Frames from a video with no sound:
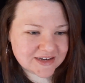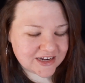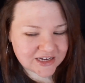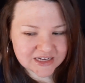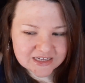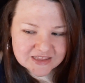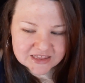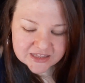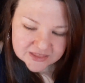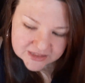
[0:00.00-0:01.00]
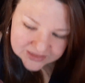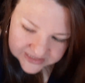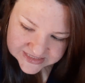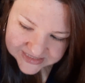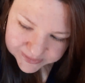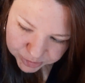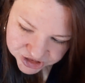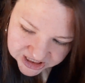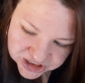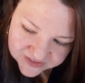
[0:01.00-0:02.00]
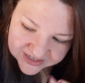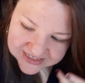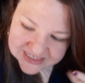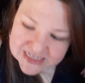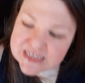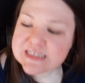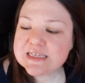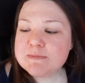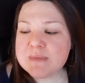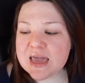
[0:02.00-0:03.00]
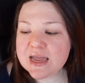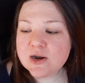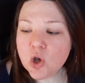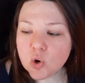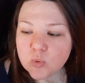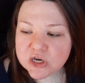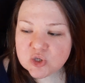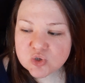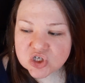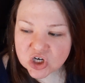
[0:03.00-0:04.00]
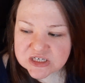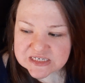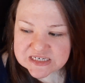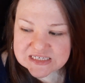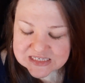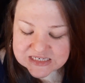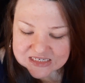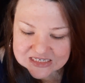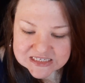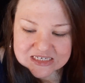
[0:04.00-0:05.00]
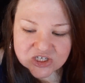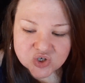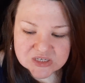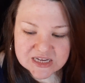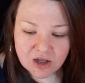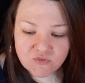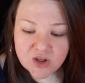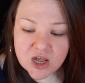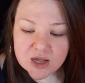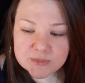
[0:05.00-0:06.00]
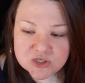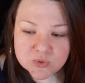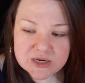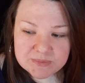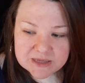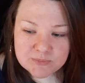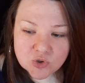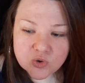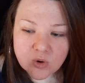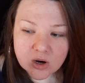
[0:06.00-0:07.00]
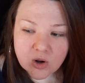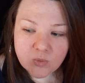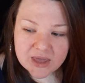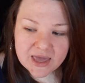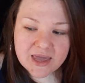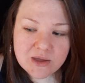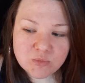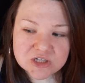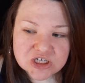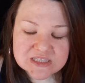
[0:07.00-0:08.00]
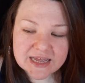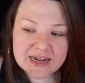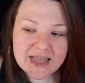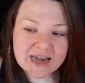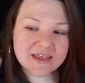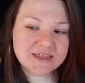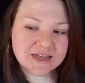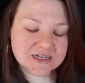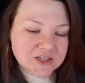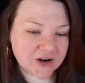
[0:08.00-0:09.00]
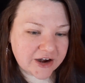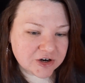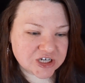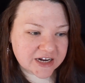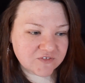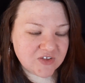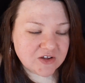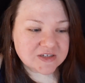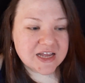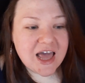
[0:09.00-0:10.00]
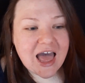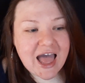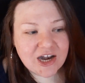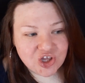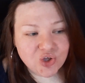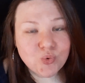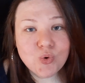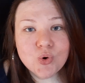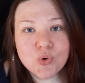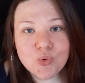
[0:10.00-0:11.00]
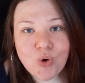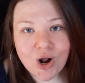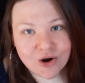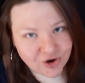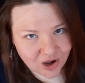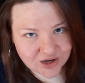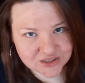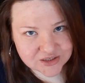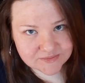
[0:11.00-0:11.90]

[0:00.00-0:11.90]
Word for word: And it, it, th th this is a projection that is easily made when you start to dis distance yourself between people who are okay with just letting anything into their energetic field and you who are not.